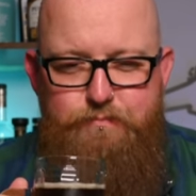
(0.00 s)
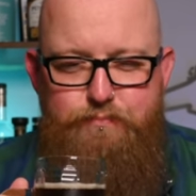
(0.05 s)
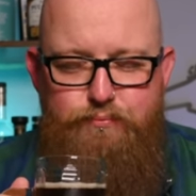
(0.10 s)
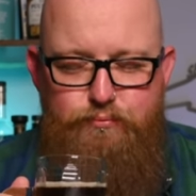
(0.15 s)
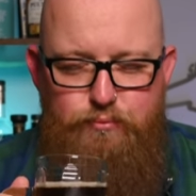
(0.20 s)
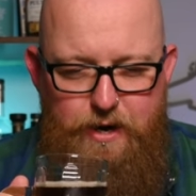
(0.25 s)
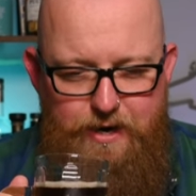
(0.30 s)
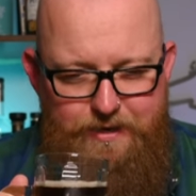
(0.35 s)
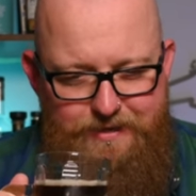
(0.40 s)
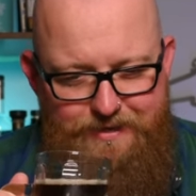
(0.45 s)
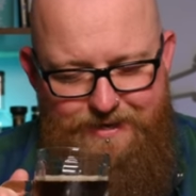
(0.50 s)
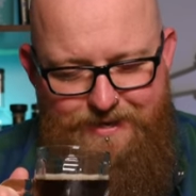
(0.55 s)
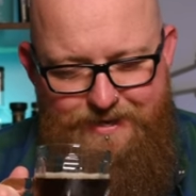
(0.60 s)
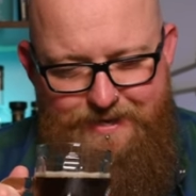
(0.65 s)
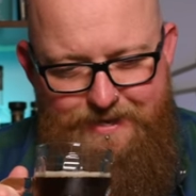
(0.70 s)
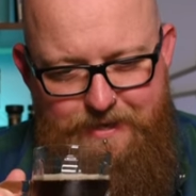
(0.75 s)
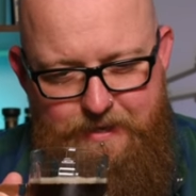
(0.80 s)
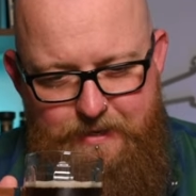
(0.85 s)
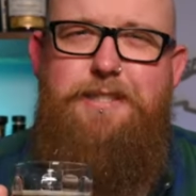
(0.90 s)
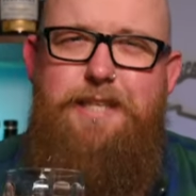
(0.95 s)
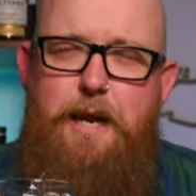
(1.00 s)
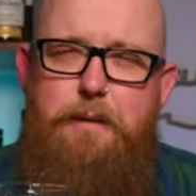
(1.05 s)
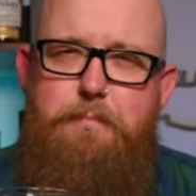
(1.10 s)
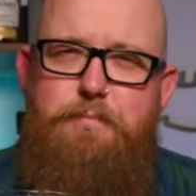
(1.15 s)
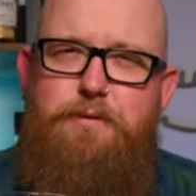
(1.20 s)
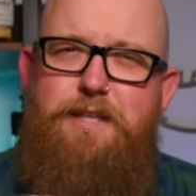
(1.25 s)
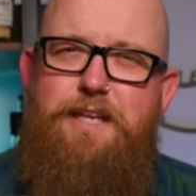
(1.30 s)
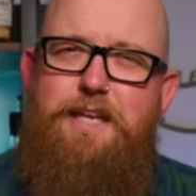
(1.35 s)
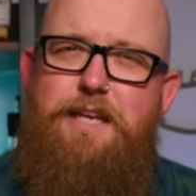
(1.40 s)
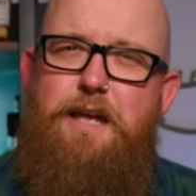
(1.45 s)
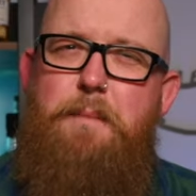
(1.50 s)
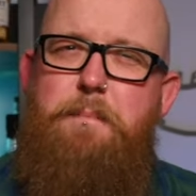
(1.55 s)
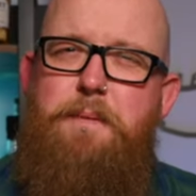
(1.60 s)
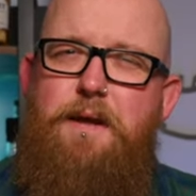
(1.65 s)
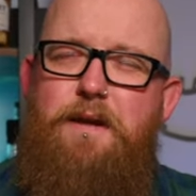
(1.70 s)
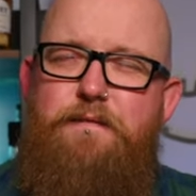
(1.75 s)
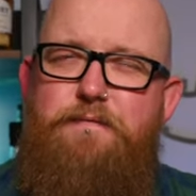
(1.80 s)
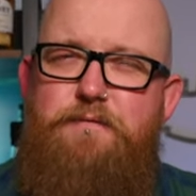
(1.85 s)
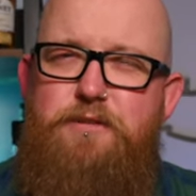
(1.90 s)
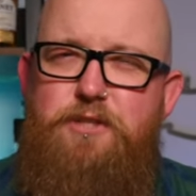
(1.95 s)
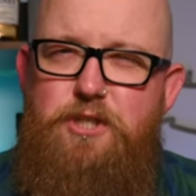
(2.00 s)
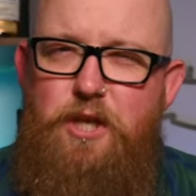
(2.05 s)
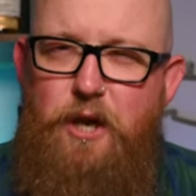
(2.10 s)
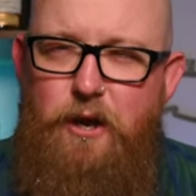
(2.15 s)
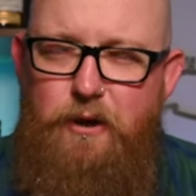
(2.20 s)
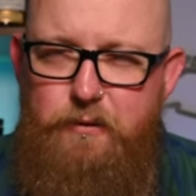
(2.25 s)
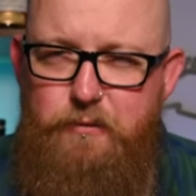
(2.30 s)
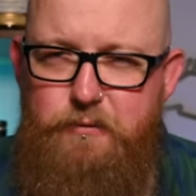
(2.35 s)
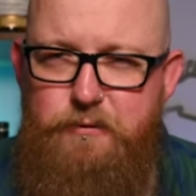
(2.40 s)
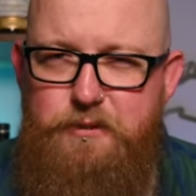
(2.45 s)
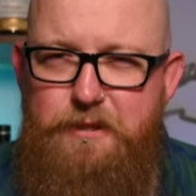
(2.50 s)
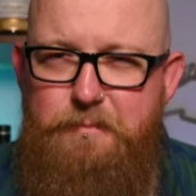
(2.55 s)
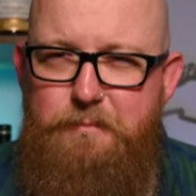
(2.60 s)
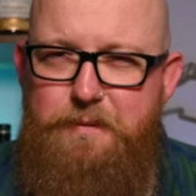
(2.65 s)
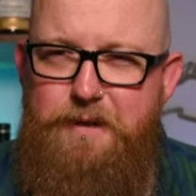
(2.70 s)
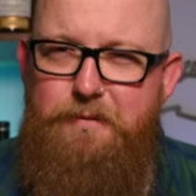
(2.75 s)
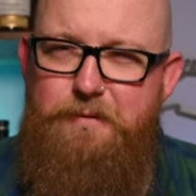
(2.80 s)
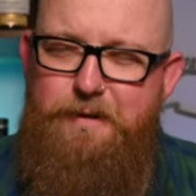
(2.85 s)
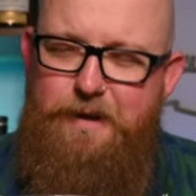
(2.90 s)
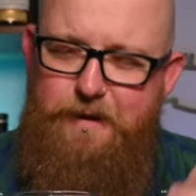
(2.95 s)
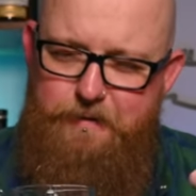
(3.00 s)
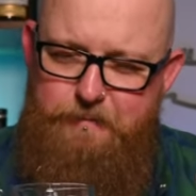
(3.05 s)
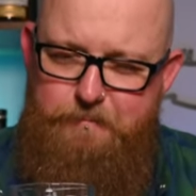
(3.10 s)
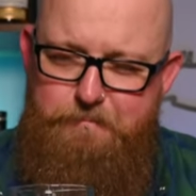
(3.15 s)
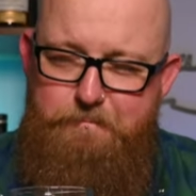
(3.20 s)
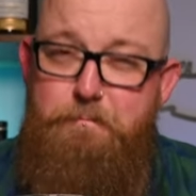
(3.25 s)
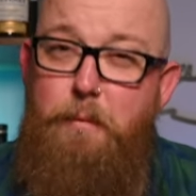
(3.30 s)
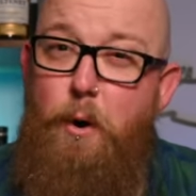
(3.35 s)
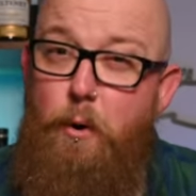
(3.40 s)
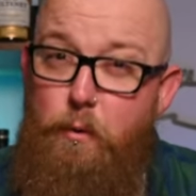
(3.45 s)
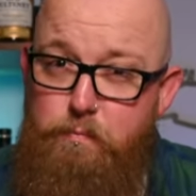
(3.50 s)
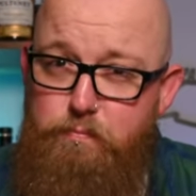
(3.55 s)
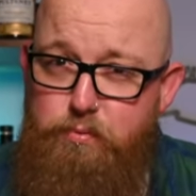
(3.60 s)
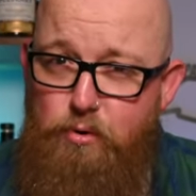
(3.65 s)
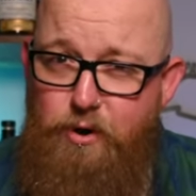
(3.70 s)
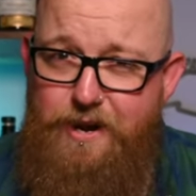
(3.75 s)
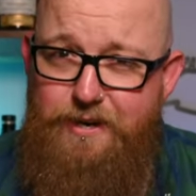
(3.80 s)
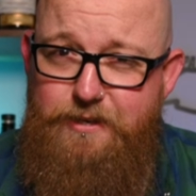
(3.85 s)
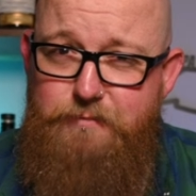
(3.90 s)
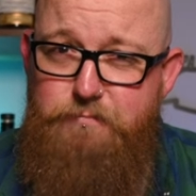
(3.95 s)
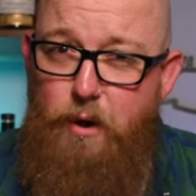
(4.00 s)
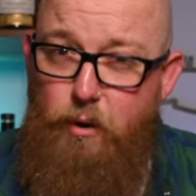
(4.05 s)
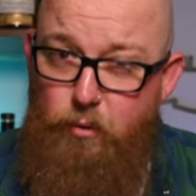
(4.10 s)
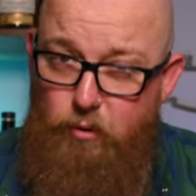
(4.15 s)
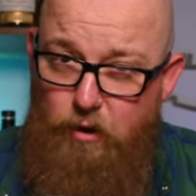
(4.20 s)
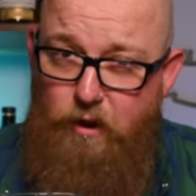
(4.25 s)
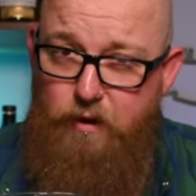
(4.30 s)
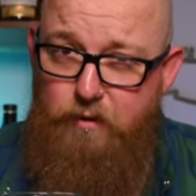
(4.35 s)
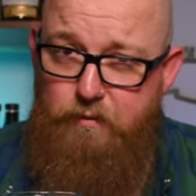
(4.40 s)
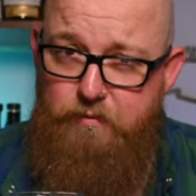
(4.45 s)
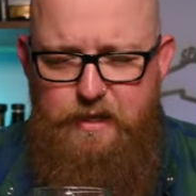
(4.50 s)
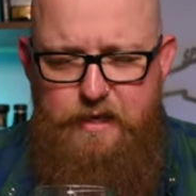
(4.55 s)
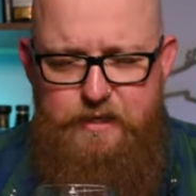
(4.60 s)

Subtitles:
bready, depthy, a bit of toast, a bit like malt bread, malt loaf.